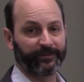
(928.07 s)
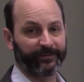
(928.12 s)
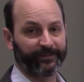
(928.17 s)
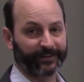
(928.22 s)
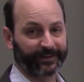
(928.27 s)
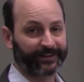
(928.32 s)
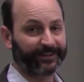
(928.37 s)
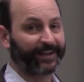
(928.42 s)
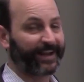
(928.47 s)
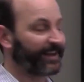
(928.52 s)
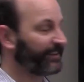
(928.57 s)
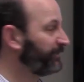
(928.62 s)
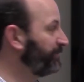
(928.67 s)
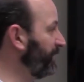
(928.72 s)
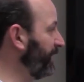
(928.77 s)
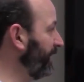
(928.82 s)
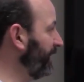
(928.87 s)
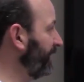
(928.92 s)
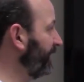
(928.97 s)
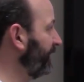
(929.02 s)
the class
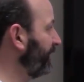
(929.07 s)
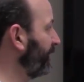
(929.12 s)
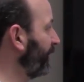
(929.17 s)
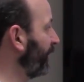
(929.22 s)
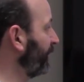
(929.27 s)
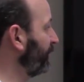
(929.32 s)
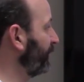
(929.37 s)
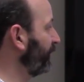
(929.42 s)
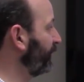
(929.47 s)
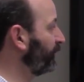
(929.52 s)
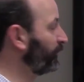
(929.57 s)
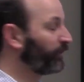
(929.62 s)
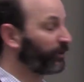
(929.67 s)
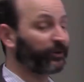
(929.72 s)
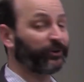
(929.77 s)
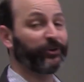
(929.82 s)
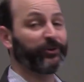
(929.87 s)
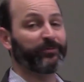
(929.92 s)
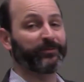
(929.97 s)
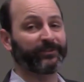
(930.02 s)
median. All right, so this is where
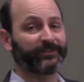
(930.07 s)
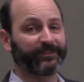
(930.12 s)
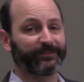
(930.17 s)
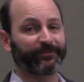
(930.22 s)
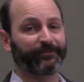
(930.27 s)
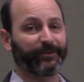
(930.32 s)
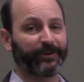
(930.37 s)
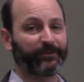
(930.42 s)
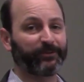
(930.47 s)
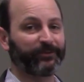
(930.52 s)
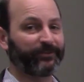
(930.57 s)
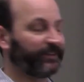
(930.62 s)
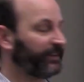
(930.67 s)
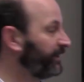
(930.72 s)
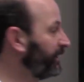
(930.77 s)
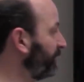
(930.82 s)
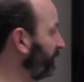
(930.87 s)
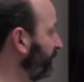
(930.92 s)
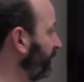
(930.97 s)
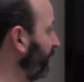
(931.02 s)
cumulative frequency
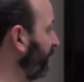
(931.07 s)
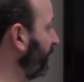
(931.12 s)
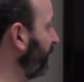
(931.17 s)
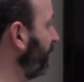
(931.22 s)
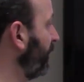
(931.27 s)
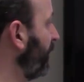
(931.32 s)
comes in.